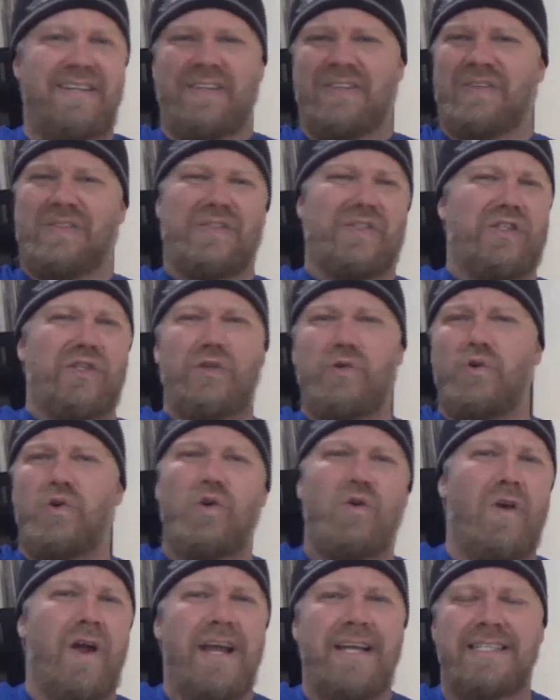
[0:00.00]
too
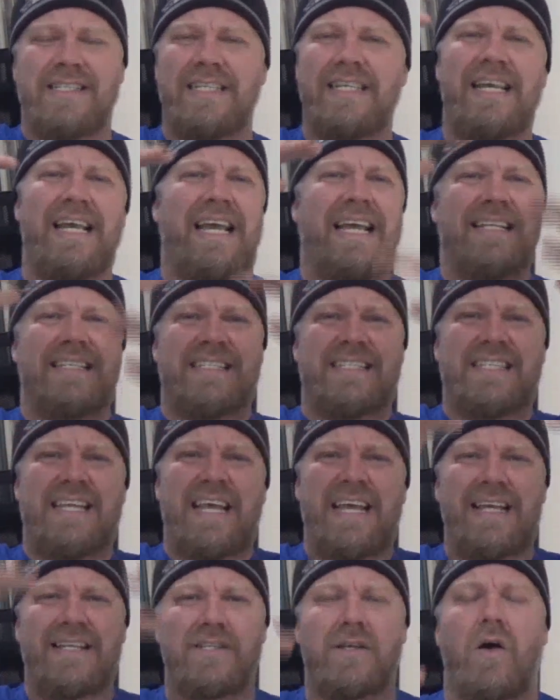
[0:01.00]
crazy. It
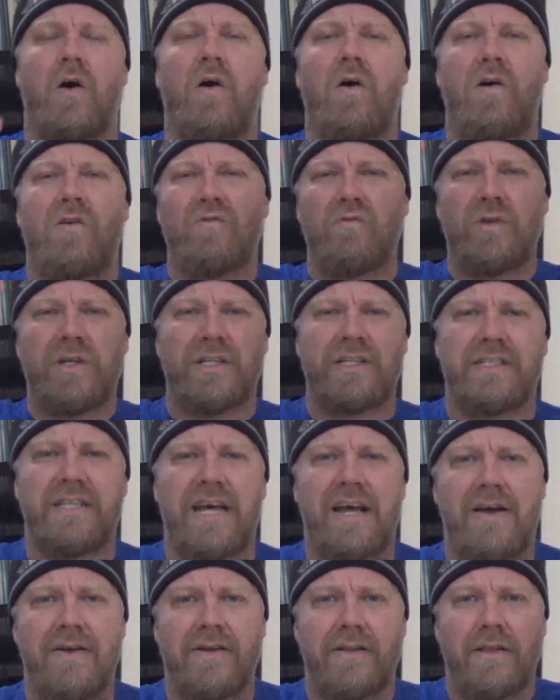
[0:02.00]
stays all real
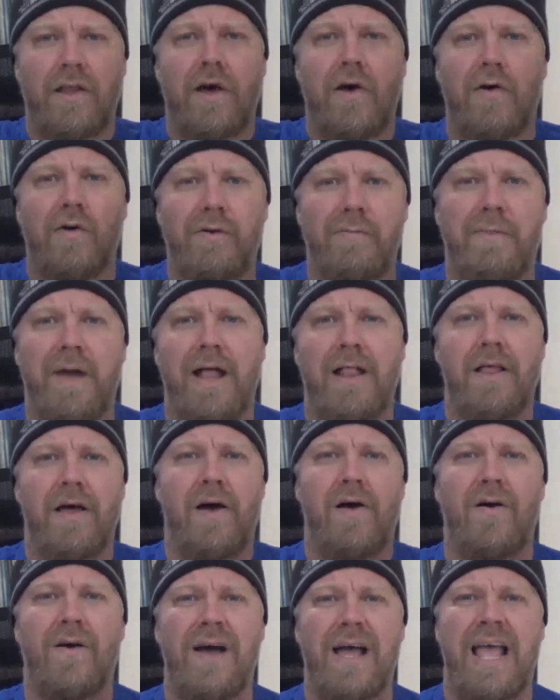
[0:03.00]
down and low and
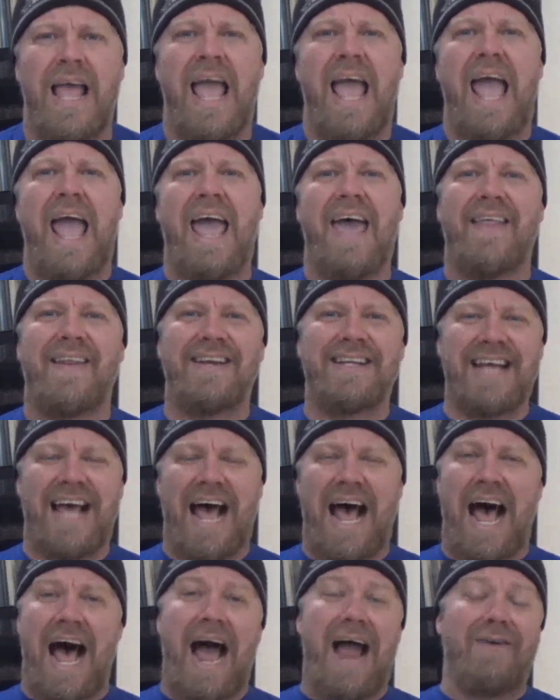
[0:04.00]
mellow. And
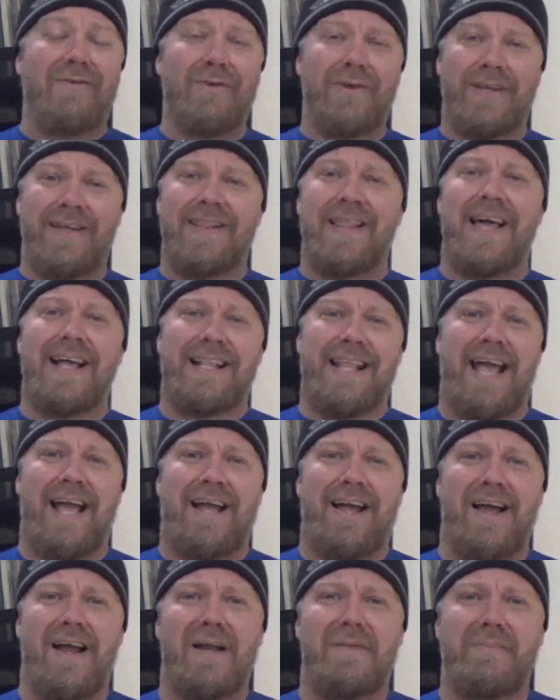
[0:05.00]
I really like that
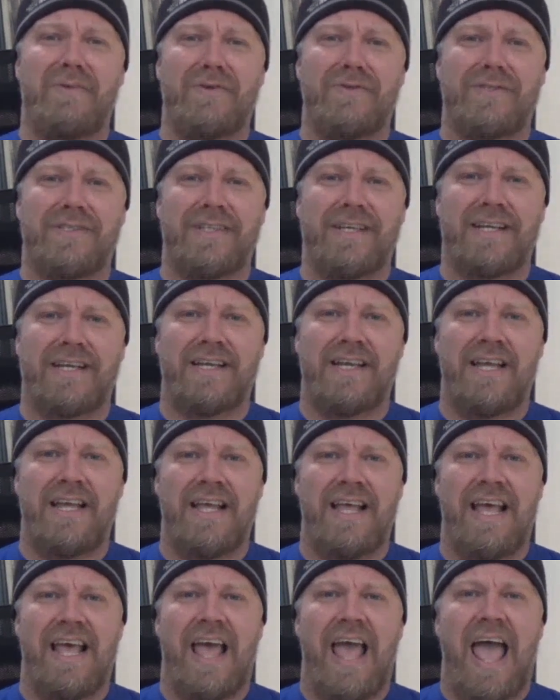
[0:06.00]
kind of music.
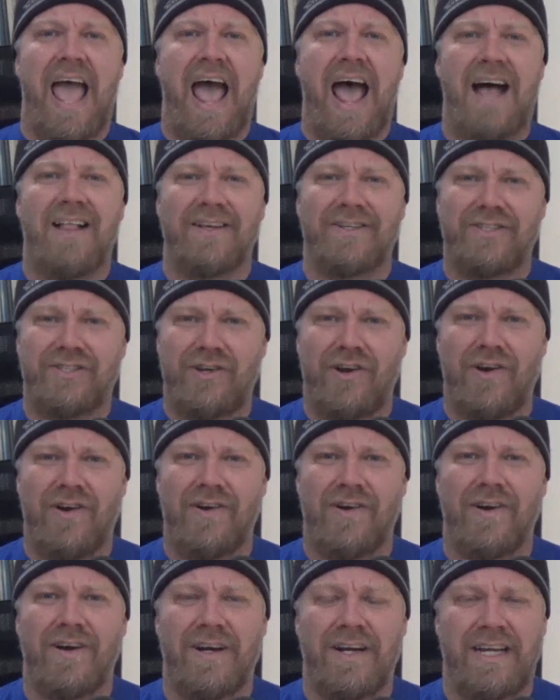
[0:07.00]
Alex
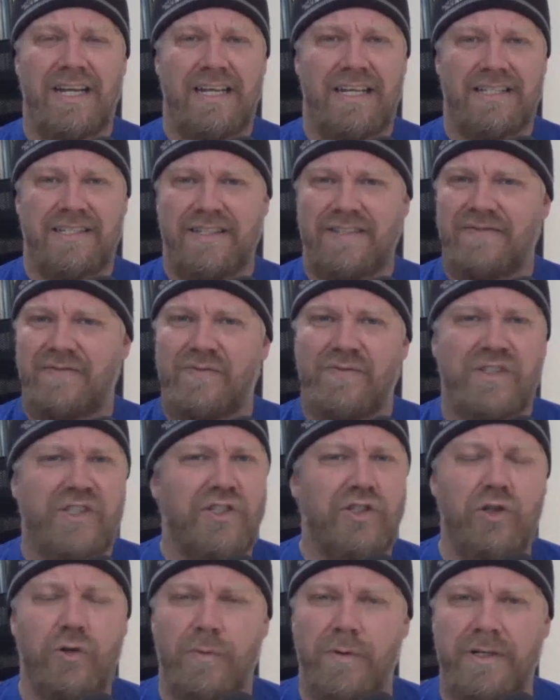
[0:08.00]
Turner is a
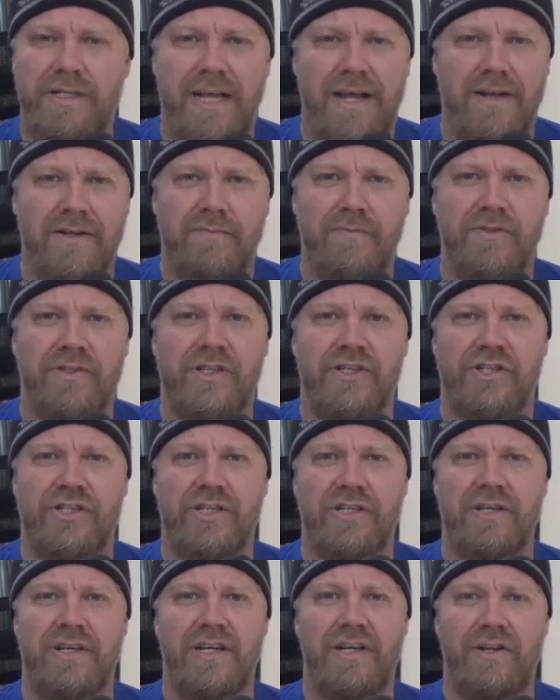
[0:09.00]
super talented
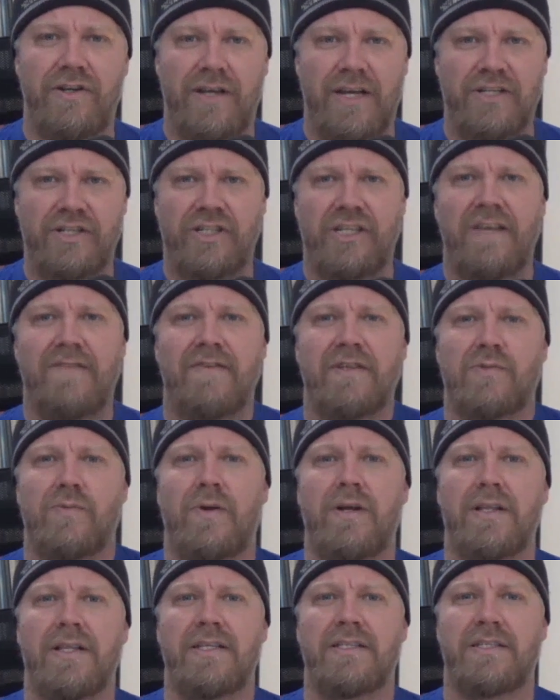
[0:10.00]
musician. You guys should give this
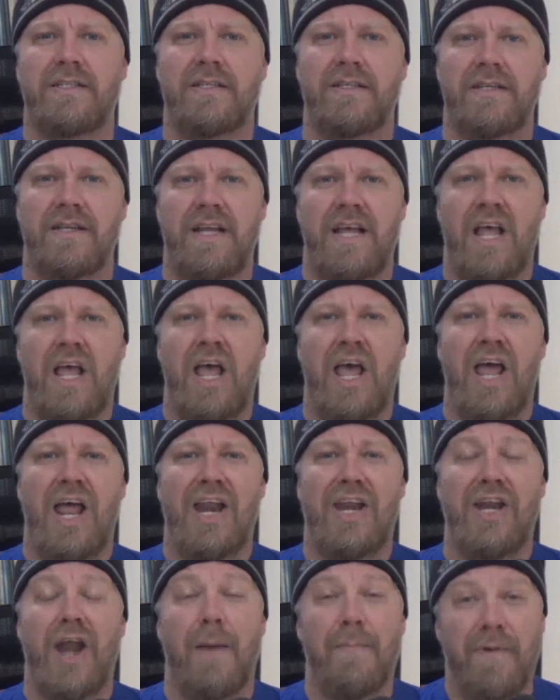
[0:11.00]
one a listen.
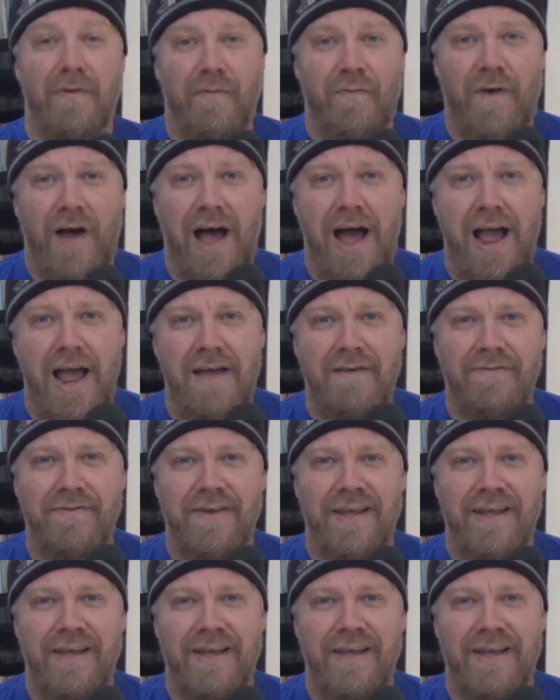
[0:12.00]
Number 5